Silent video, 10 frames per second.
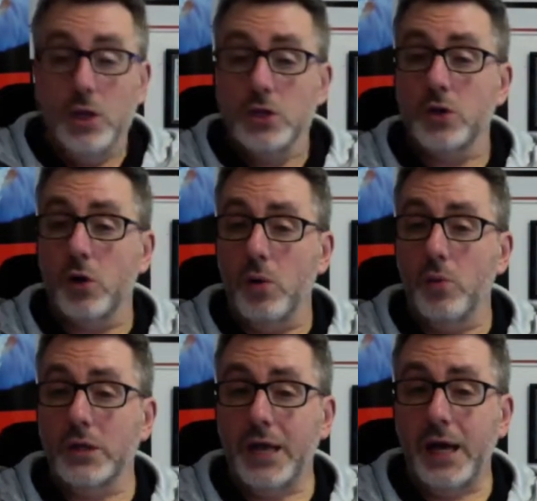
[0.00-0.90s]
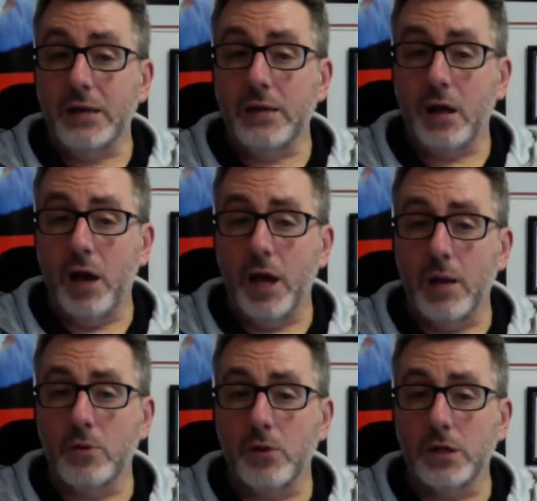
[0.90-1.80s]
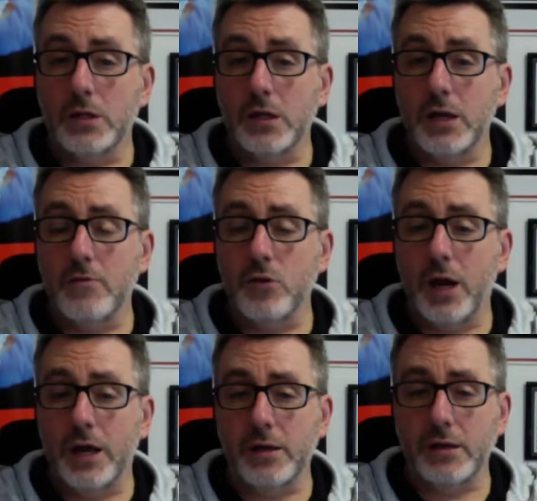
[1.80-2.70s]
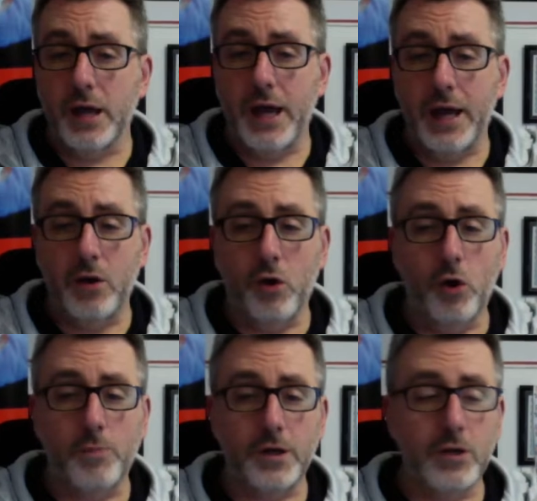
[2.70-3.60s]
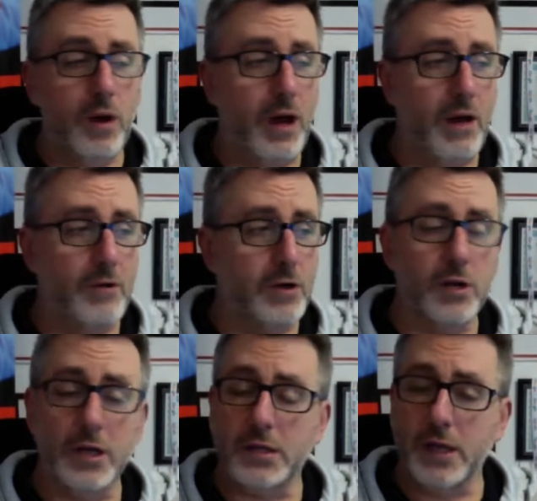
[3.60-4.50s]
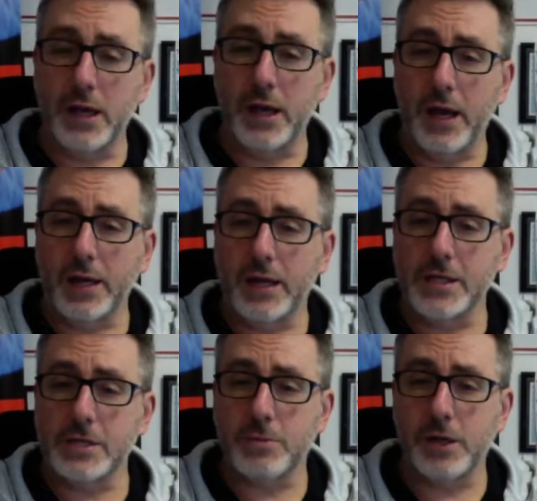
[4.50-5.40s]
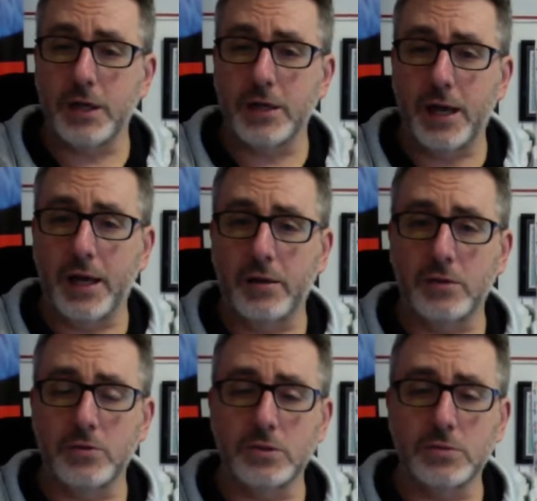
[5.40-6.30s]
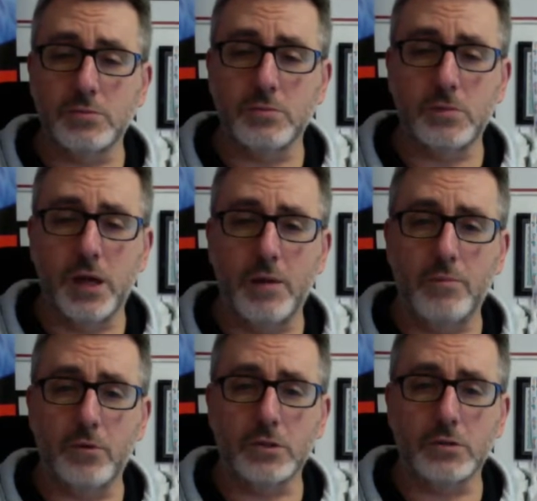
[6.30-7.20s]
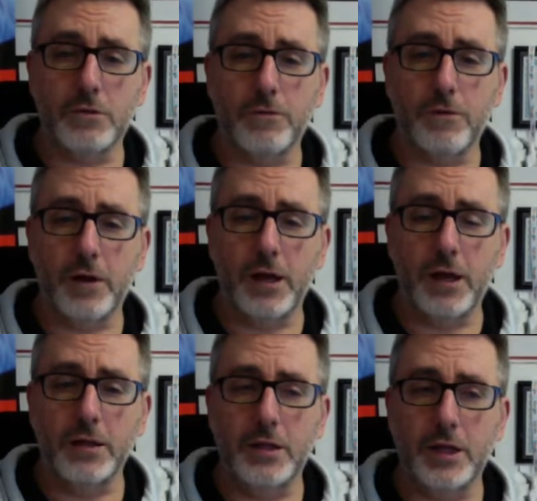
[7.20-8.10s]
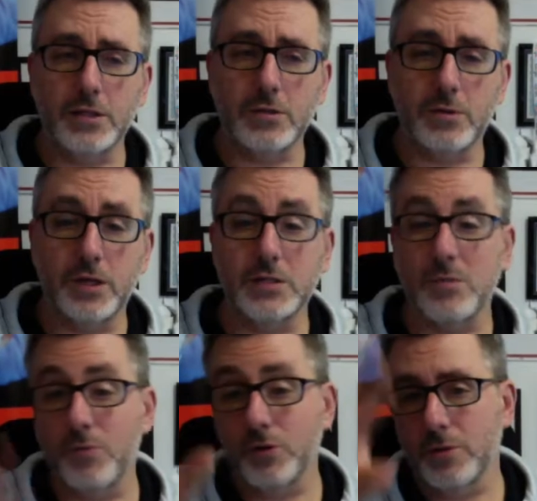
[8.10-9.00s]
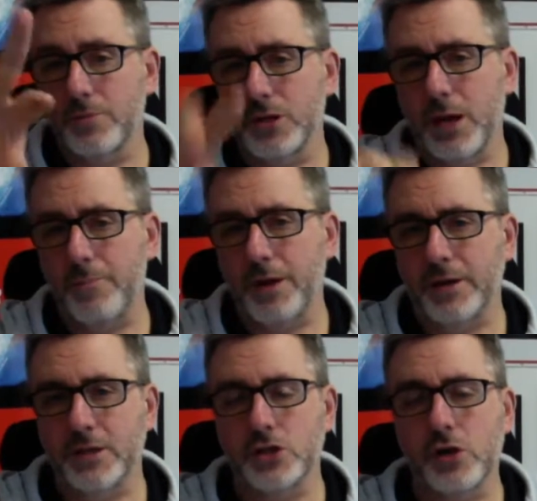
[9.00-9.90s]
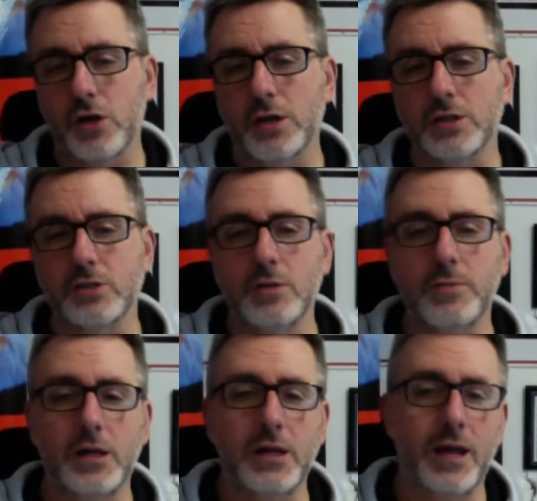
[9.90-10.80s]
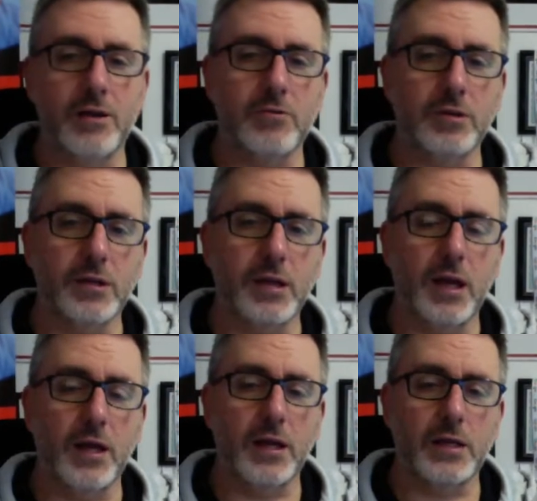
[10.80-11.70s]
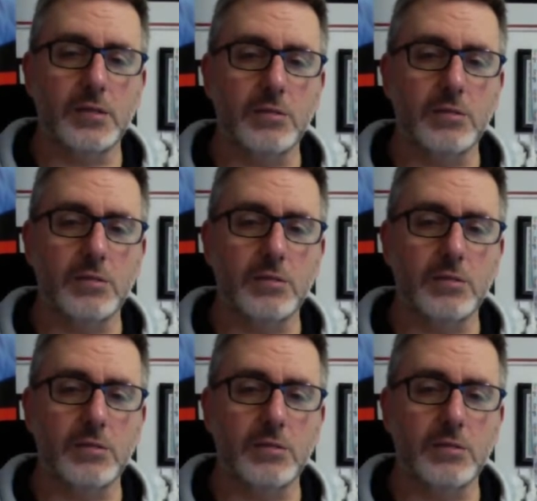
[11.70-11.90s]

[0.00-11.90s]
So with that, I am going to leave you at it and I hope that you have a great day and keep smiling, and I'll do some more stuff in the next couple of days. I'll be putting up a chat button this shortly so you'll be able to enter it and get